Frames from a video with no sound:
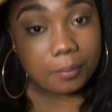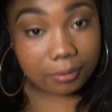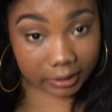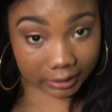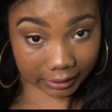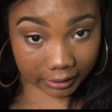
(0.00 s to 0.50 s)

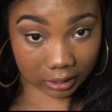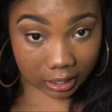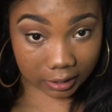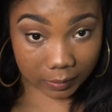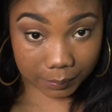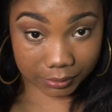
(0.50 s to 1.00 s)
Put it
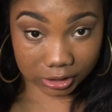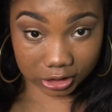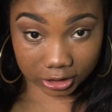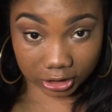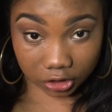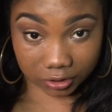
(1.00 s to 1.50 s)
up
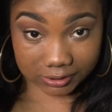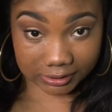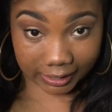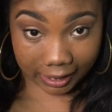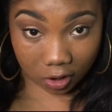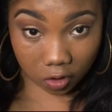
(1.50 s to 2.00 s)
to your
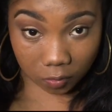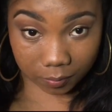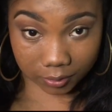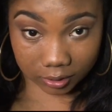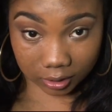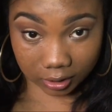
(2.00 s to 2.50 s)
scalp,